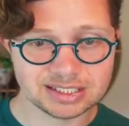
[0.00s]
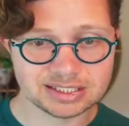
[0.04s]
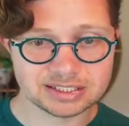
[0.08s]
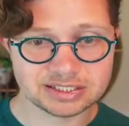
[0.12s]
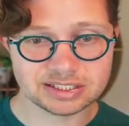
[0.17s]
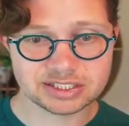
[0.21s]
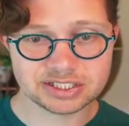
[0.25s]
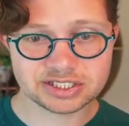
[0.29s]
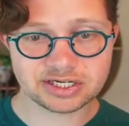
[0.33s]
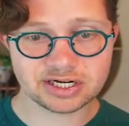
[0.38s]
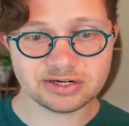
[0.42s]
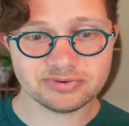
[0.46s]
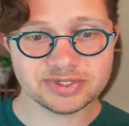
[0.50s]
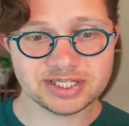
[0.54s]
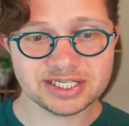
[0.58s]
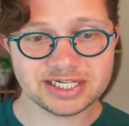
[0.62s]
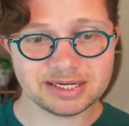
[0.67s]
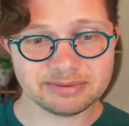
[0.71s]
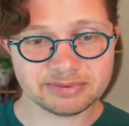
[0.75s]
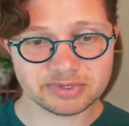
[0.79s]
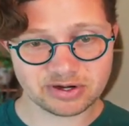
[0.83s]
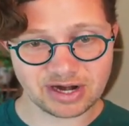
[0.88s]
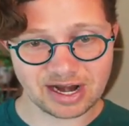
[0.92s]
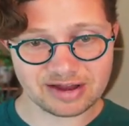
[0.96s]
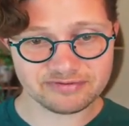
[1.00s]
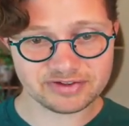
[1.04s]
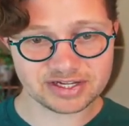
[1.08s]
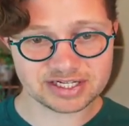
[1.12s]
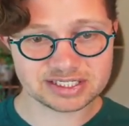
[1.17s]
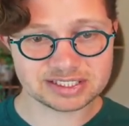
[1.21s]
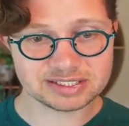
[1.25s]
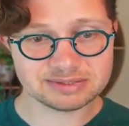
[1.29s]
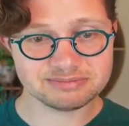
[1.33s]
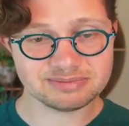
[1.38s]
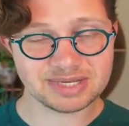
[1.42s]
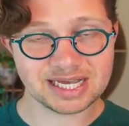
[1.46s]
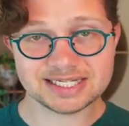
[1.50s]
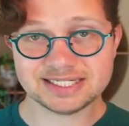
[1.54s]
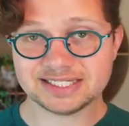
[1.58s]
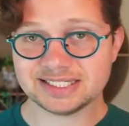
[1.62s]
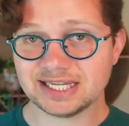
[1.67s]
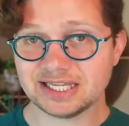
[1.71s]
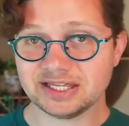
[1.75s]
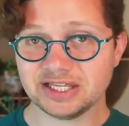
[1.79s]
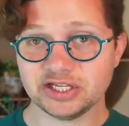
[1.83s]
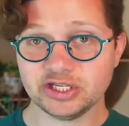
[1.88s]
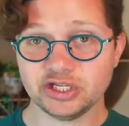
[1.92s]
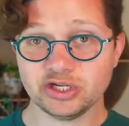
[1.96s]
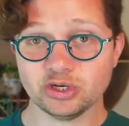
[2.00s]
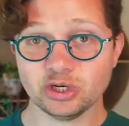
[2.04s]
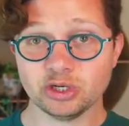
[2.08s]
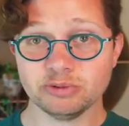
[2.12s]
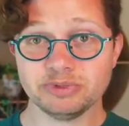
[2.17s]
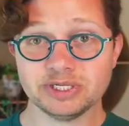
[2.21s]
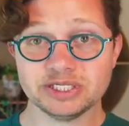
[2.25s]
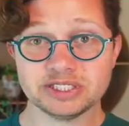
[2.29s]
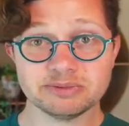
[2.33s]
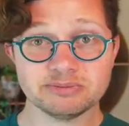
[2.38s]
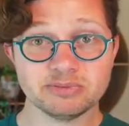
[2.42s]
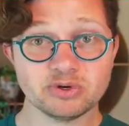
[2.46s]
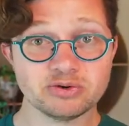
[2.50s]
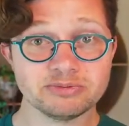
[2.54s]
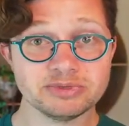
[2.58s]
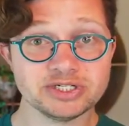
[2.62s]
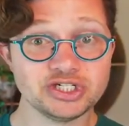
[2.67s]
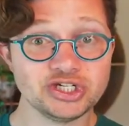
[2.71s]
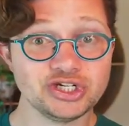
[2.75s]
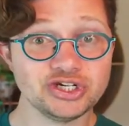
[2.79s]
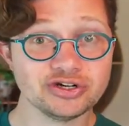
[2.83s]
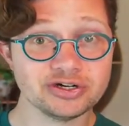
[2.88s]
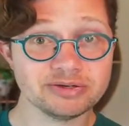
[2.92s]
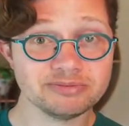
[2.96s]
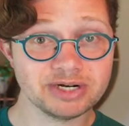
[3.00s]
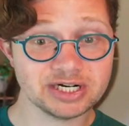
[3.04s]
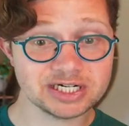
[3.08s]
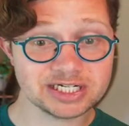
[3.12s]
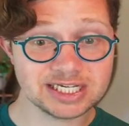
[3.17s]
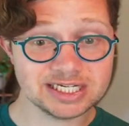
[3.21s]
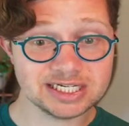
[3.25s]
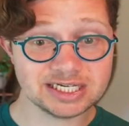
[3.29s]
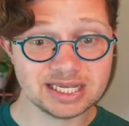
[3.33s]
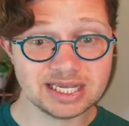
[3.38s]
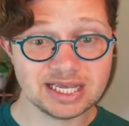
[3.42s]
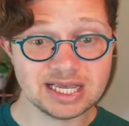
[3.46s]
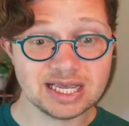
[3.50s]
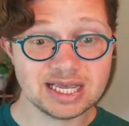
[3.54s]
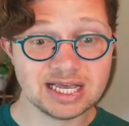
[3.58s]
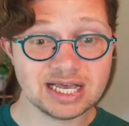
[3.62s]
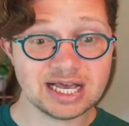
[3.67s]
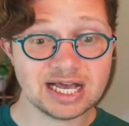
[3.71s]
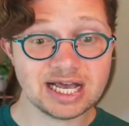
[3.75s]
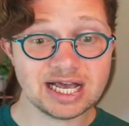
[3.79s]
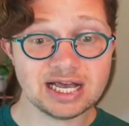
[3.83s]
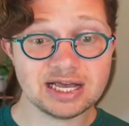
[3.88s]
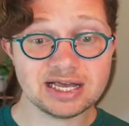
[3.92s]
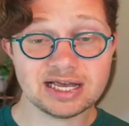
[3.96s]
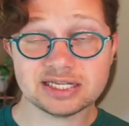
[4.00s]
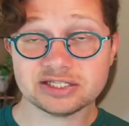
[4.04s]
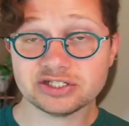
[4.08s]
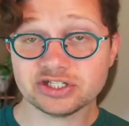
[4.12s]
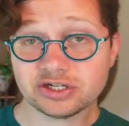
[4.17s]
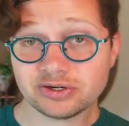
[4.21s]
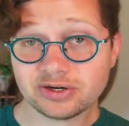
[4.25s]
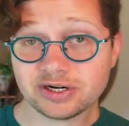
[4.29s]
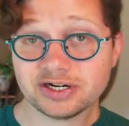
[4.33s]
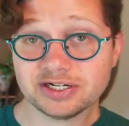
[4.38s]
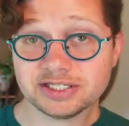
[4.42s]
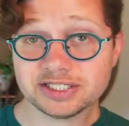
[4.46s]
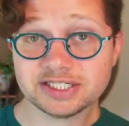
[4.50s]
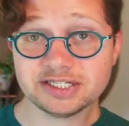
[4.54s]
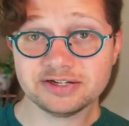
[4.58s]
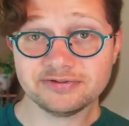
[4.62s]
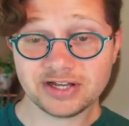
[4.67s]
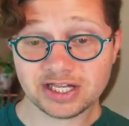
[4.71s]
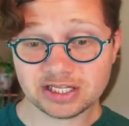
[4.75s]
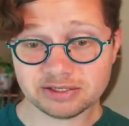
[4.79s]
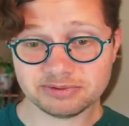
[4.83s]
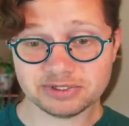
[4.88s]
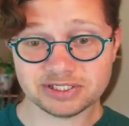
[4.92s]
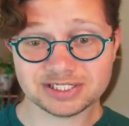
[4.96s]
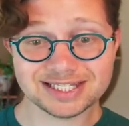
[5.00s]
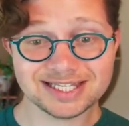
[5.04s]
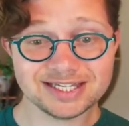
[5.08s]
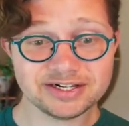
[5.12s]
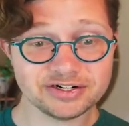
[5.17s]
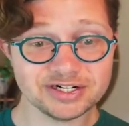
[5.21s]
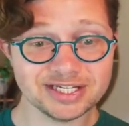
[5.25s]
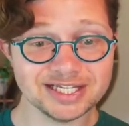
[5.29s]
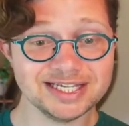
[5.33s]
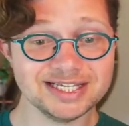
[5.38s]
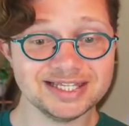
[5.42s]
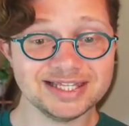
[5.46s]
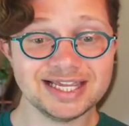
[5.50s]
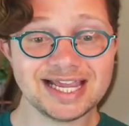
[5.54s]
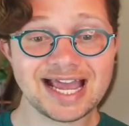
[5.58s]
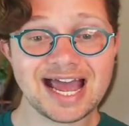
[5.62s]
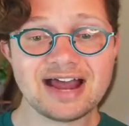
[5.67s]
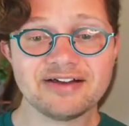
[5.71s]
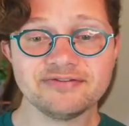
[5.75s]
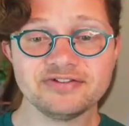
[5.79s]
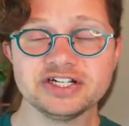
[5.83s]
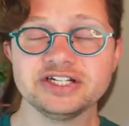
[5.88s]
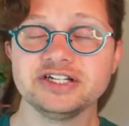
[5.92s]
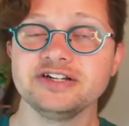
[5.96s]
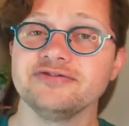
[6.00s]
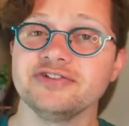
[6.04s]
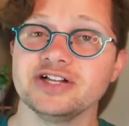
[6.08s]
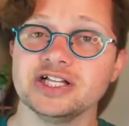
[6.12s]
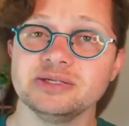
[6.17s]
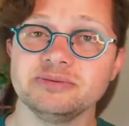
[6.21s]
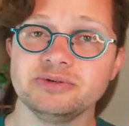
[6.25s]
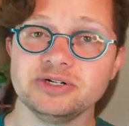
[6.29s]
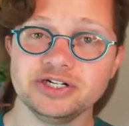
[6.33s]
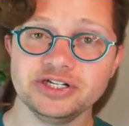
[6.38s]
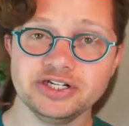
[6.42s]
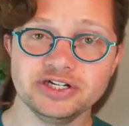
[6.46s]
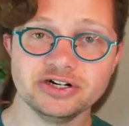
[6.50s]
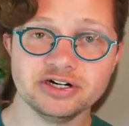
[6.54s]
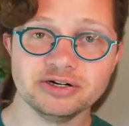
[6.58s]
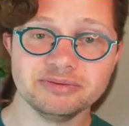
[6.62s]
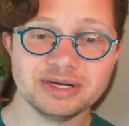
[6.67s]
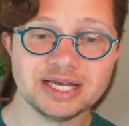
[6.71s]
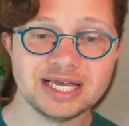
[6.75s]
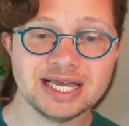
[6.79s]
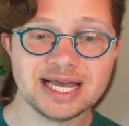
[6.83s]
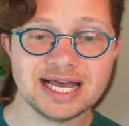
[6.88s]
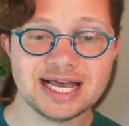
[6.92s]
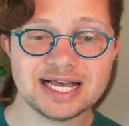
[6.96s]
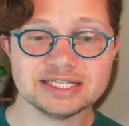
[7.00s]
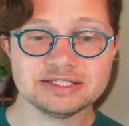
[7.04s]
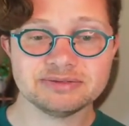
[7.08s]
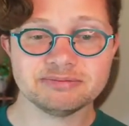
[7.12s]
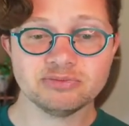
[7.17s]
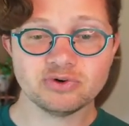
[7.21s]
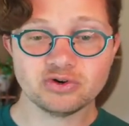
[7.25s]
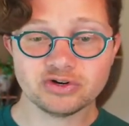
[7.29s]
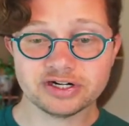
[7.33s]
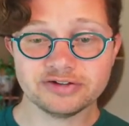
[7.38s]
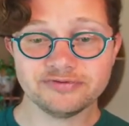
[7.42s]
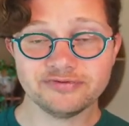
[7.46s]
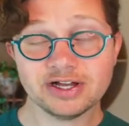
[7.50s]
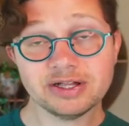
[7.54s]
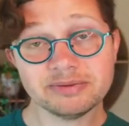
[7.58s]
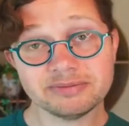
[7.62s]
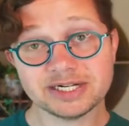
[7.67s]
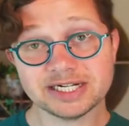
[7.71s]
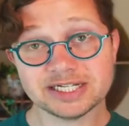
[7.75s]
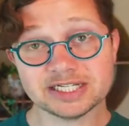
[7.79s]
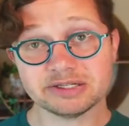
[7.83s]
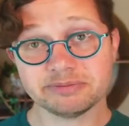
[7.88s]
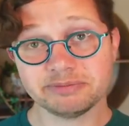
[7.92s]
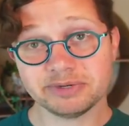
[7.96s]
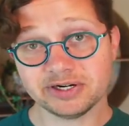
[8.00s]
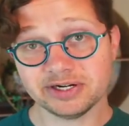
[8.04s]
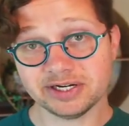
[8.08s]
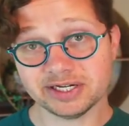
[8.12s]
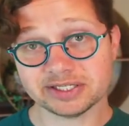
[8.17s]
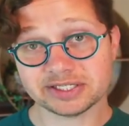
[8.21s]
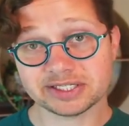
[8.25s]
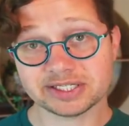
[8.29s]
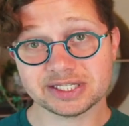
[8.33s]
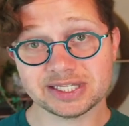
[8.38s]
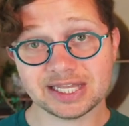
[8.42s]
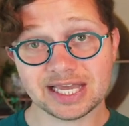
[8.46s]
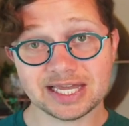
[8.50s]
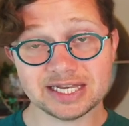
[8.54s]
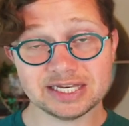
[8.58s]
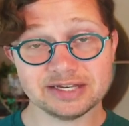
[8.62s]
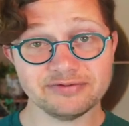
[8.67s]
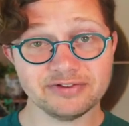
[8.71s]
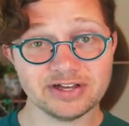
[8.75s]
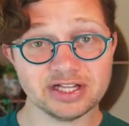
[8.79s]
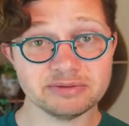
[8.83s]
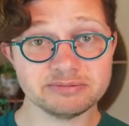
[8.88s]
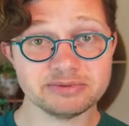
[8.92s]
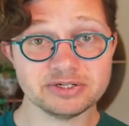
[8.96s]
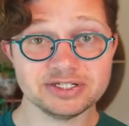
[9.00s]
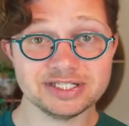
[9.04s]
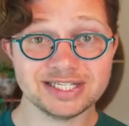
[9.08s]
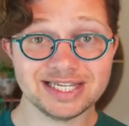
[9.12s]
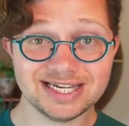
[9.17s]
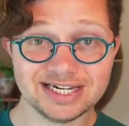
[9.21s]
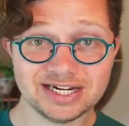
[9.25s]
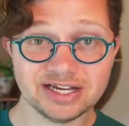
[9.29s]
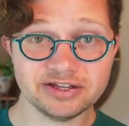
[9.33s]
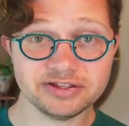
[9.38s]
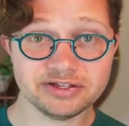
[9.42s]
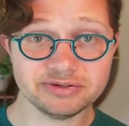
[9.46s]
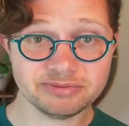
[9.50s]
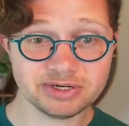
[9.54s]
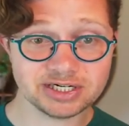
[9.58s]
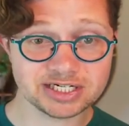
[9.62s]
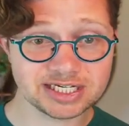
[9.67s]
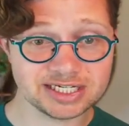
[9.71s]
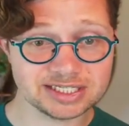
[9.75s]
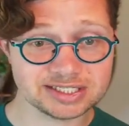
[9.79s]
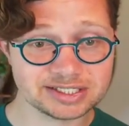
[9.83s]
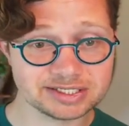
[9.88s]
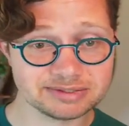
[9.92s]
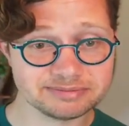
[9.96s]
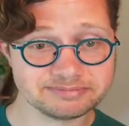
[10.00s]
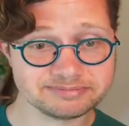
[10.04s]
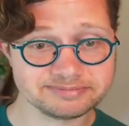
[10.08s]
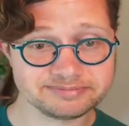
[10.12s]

Start with the demographics. I said that Europe is a more mature market, and so are its developers. Literally, the average developer in Europe has more development experience than developers in other markets.